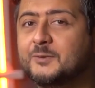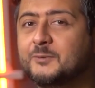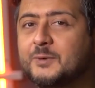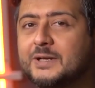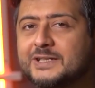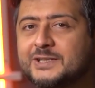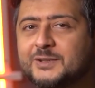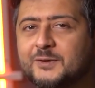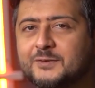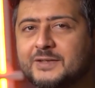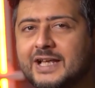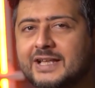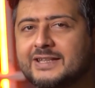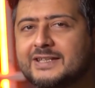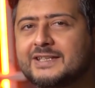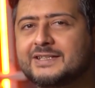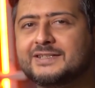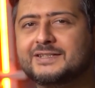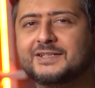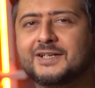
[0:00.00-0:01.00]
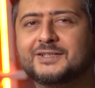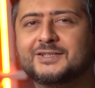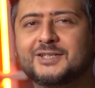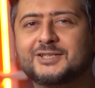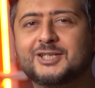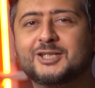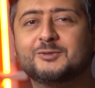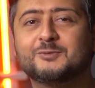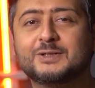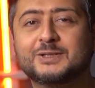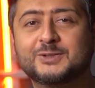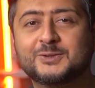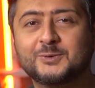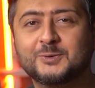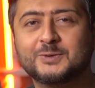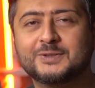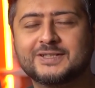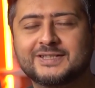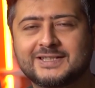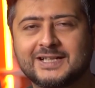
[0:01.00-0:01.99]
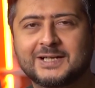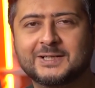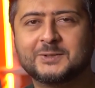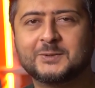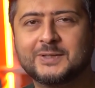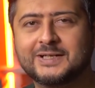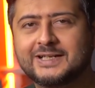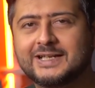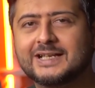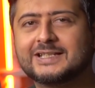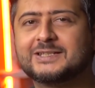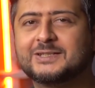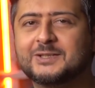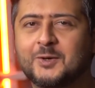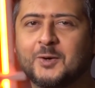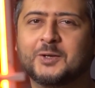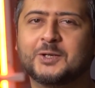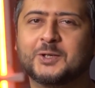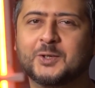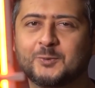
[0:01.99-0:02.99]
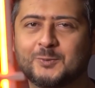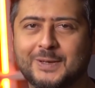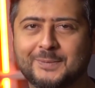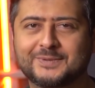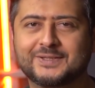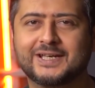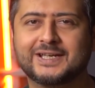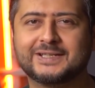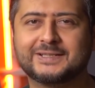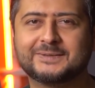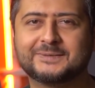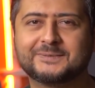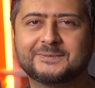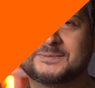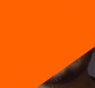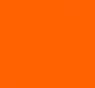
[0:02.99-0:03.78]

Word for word: Once you've done this, search engines will soon start to index your new website.